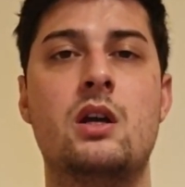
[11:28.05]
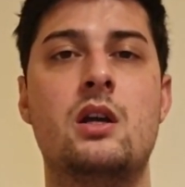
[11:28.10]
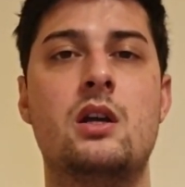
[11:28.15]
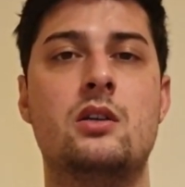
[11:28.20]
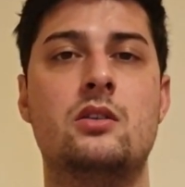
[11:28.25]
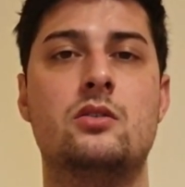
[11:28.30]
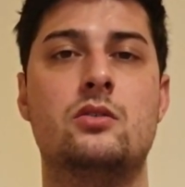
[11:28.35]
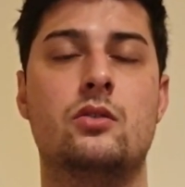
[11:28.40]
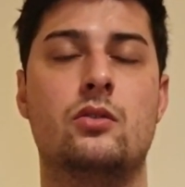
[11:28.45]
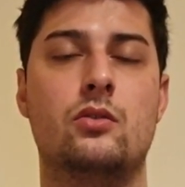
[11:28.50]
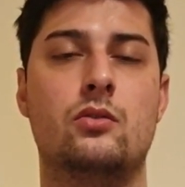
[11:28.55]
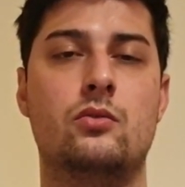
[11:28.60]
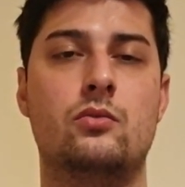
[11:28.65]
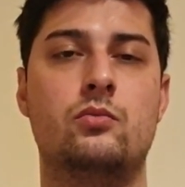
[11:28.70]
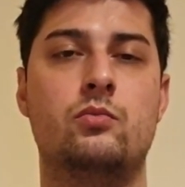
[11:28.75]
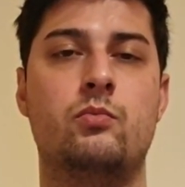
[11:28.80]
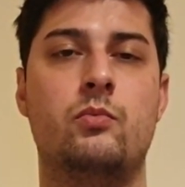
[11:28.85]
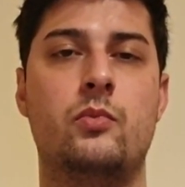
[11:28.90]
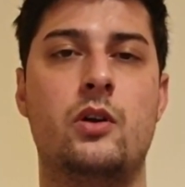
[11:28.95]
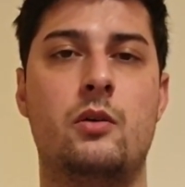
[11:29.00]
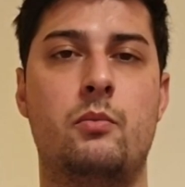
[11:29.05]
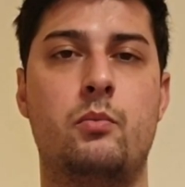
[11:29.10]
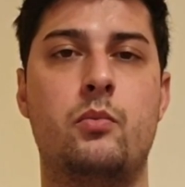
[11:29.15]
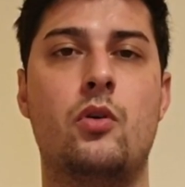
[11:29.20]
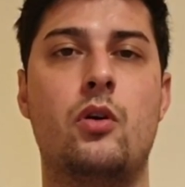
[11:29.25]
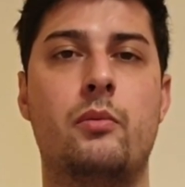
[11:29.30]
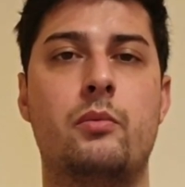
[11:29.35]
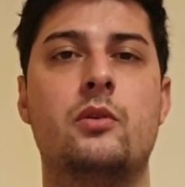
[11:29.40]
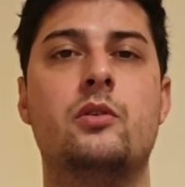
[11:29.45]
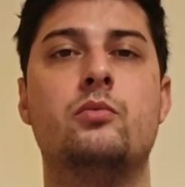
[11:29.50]
So a
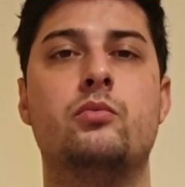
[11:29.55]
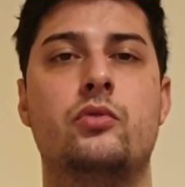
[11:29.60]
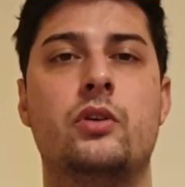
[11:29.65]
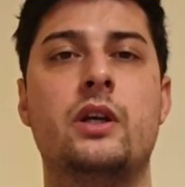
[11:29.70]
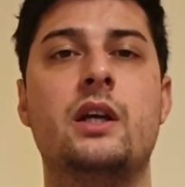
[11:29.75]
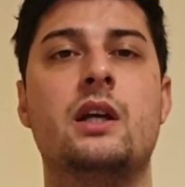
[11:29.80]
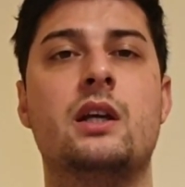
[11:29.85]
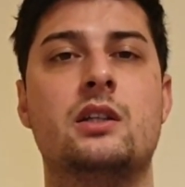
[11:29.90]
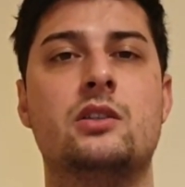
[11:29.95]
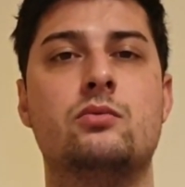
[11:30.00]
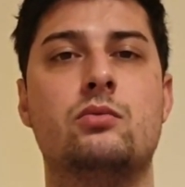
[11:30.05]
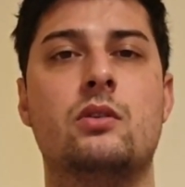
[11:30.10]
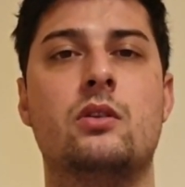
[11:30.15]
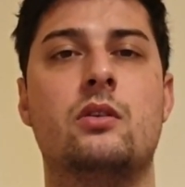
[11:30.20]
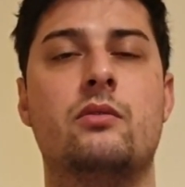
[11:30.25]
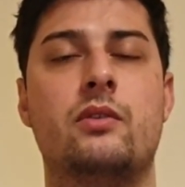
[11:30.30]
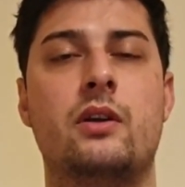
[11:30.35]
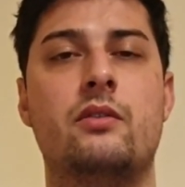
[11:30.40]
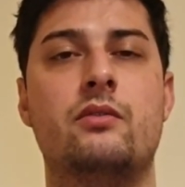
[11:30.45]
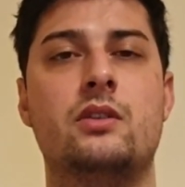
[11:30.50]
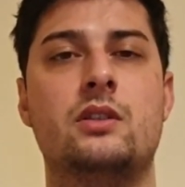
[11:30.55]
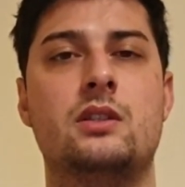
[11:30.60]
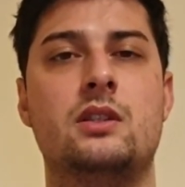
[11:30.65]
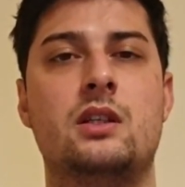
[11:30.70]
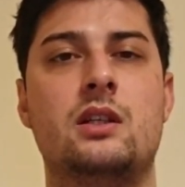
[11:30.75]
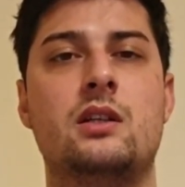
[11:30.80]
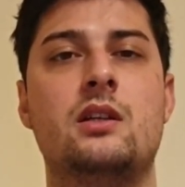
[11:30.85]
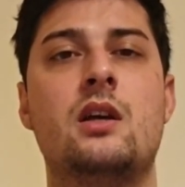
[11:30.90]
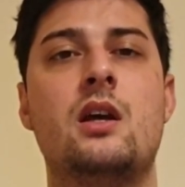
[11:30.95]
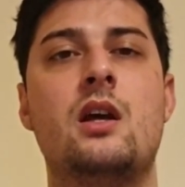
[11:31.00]
proper break as well of everything